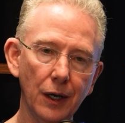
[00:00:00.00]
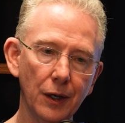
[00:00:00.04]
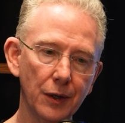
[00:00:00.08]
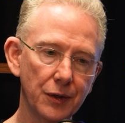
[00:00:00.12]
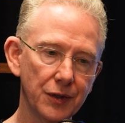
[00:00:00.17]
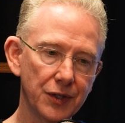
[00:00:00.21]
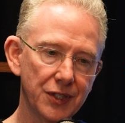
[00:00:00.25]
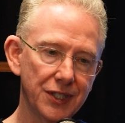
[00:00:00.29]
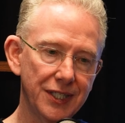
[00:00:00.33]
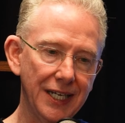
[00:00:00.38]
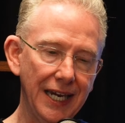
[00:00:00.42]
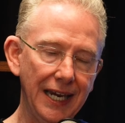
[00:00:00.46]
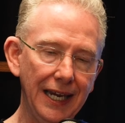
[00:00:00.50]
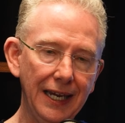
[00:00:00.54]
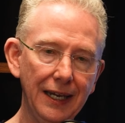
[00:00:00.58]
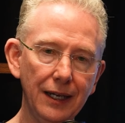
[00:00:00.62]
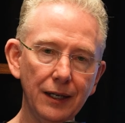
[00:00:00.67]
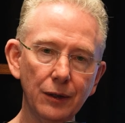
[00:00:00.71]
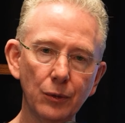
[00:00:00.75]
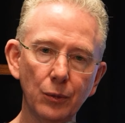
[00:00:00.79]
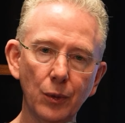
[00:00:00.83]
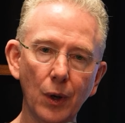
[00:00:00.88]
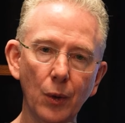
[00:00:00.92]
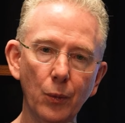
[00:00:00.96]
see,
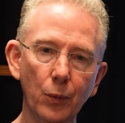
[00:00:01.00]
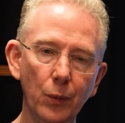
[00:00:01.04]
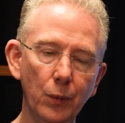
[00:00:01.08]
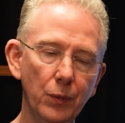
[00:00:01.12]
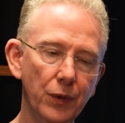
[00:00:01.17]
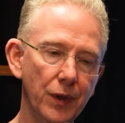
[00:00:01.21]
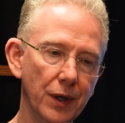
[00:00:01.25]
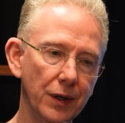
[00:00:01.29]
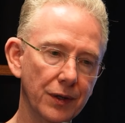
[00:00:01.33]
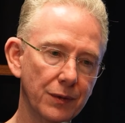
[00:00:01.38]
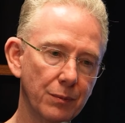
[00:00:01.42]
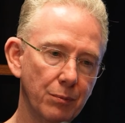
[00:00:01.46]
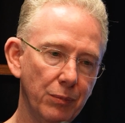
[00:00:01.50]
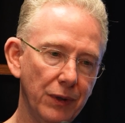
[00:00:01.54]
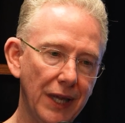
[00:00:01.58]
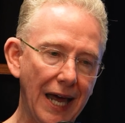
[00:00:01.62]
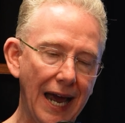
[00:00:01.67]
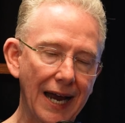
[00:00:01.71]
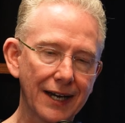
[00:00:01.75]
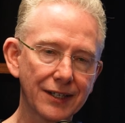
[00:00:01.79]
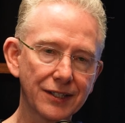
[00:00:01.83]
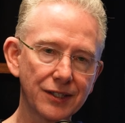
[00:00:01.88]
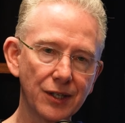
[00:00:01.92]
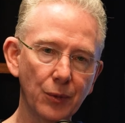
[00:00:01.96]
what the
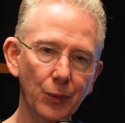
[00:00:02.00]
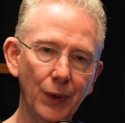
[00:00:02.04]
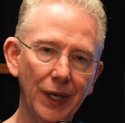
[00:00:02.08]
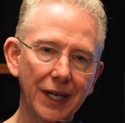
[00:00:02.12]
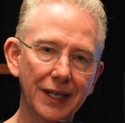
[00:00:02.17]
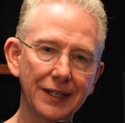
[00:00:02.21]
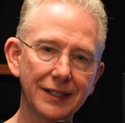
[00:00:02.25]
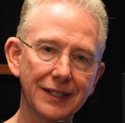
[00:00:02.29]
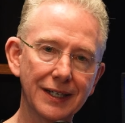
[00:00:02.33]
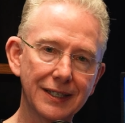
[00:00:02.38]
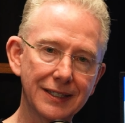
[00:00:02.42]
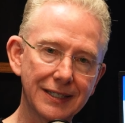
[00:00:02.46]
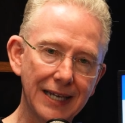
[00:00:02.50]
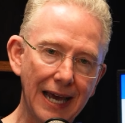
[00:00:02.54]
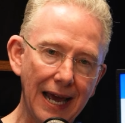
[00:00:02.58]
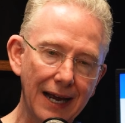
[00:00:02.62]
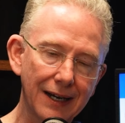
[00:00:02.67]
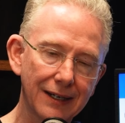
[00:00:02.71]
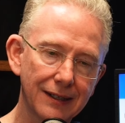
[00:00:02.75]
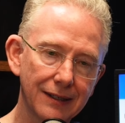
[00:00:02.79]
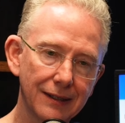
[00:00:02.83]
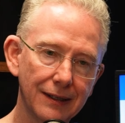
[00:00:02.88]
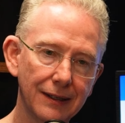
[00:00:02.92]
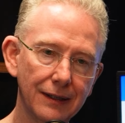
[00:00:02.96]
plaques that we can
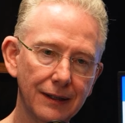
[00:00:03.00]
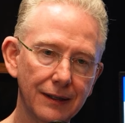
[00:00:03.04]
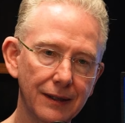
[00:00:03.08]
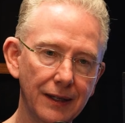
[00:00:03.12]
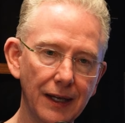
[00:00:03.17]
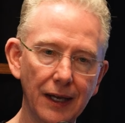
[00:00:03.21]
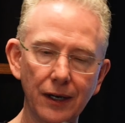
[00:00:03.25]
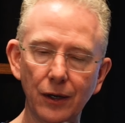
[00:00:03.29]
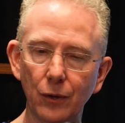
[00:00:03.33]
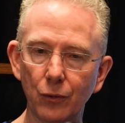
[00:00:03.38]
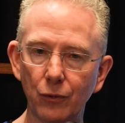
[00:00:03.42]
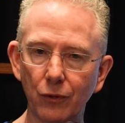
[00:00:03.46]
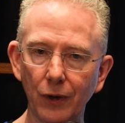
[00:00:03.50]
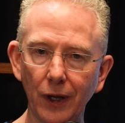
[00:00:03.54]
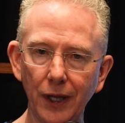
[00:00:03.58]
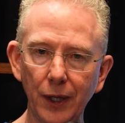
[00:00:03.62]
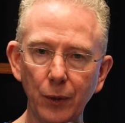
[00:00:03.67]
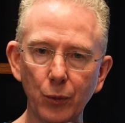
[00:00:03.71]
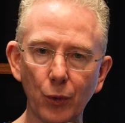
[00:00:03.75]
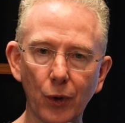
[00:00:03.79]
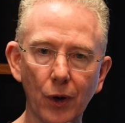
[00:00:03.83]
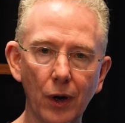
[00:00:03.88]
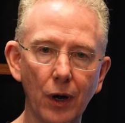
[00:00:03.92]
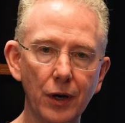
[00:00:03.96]
detect that really
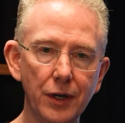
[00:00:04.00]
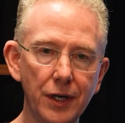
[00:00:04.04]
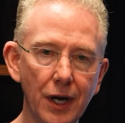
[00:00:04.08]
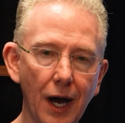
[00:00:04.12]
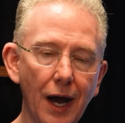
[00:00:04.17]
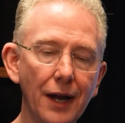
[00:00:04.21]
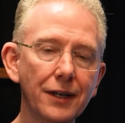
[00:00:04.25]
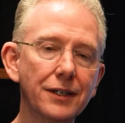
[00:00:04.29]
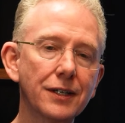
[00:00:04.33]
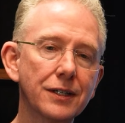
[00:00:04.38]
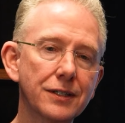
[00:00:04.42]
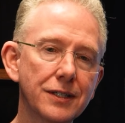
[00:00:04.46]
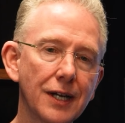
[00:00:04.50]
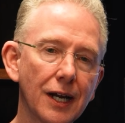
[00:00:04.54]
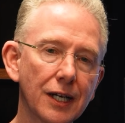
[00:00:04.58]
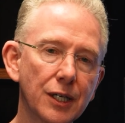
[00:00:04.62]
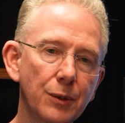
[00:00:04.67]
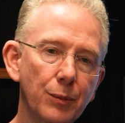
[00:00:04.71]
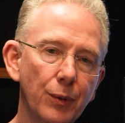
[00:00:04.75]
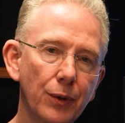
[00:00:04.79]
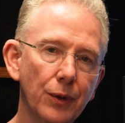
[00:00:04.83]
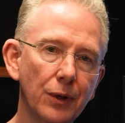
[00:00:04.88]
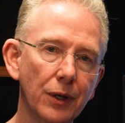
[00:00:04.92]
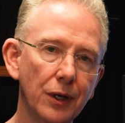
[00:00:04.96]
were not
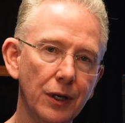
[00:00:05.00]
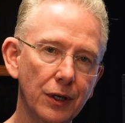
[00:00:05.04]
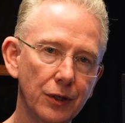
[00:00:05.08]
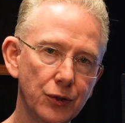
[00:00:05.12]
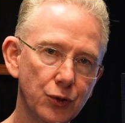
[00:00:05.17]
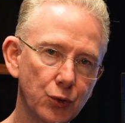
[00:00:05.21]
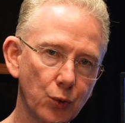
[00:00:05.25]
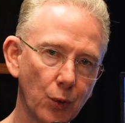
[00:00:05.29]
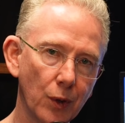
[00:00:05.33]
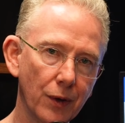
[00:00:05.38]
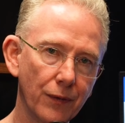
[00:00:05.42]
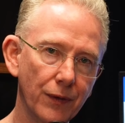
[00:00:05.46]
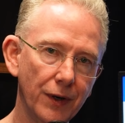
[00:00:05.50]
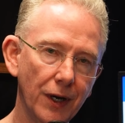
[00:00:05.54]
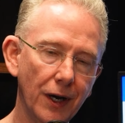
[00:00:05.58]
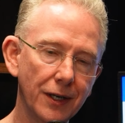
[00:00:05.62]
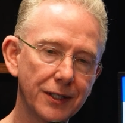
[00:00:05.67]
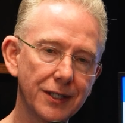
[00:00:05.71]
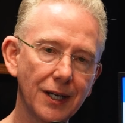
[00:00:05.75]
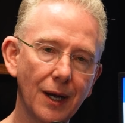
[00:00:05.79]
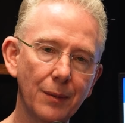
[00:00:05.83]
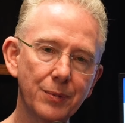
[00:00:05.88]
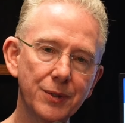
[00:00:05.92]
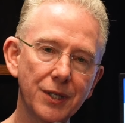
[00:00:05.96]
detectable, short of an
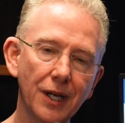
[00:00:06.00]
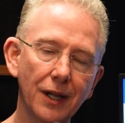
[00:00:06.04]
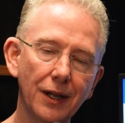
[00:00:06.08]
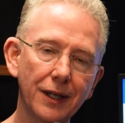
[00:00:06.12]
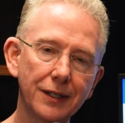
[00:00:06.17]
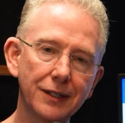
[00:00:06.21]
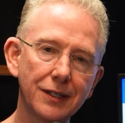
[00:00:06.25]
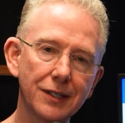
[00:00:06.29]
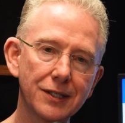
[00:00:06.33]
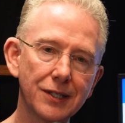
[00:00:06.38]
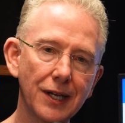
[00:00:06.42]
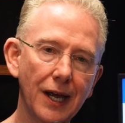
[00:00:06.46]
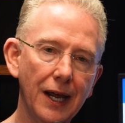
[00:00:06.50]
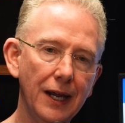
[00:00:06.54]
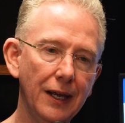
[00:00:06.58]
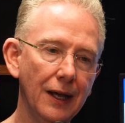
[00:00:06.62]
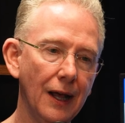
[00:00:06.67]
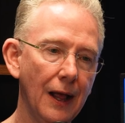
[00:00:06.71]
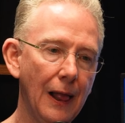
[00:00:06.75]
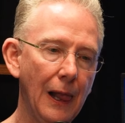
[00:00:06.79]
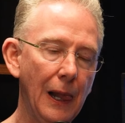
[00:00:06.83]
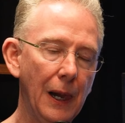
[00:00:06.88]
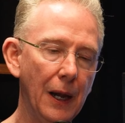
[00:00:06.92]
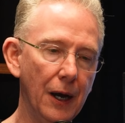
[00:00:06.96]
autopsy, I like to say,
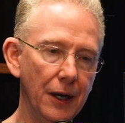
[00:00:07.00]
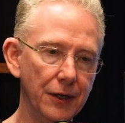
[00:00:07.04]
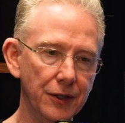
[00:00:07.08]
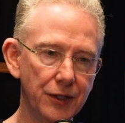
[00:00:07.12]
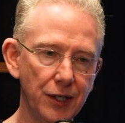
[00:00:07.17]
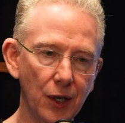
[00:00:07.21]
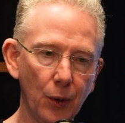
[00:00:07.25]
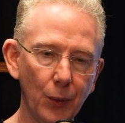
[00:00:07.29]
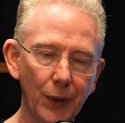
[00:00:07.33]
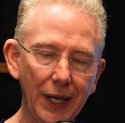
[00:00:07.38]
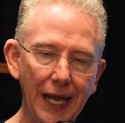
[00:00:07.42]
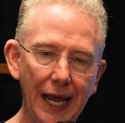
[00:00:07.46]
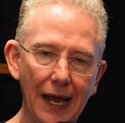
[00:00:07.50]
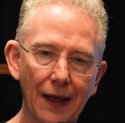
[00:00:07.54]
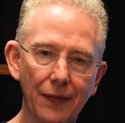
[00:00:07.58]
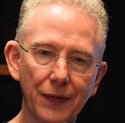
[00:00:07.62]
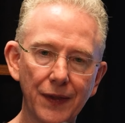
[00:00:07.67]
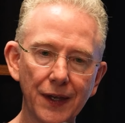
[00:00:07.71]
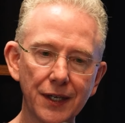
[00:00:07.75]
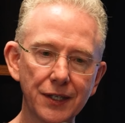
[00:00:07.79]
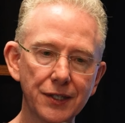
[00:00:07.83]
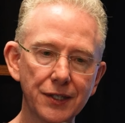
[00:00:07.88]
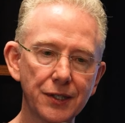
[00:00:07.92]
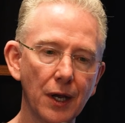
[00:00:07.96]
until we had
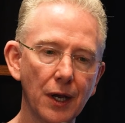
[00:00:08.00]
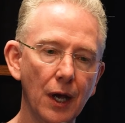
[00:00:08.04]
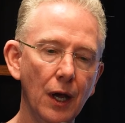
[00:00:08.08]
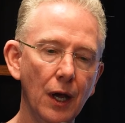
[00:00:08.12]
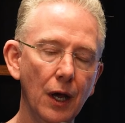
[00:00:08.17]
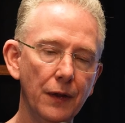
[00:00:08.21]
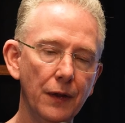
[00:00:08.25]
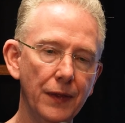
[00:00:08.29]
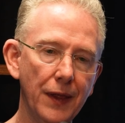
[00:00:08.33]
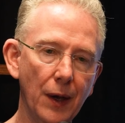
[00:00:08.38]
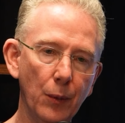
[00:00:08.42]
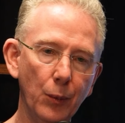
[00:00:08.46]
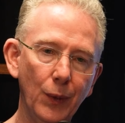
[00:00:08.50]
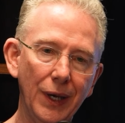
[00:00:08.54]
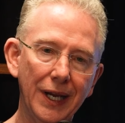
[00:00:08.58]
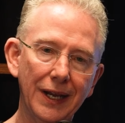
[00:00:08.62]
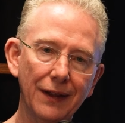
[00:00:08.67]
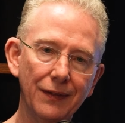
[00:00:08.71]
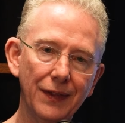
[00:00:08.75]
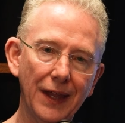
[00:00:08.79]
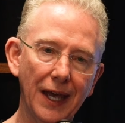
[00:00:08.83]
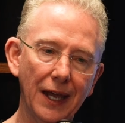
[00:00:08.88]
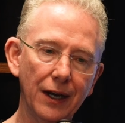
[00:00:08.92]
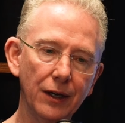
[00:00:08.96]
this, that we
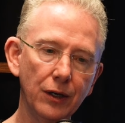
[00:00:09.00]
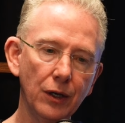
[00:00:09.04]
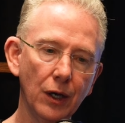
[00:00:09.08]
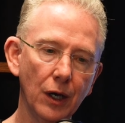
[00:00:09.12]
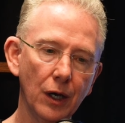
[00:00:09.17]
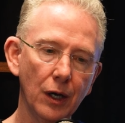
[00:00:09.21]
can then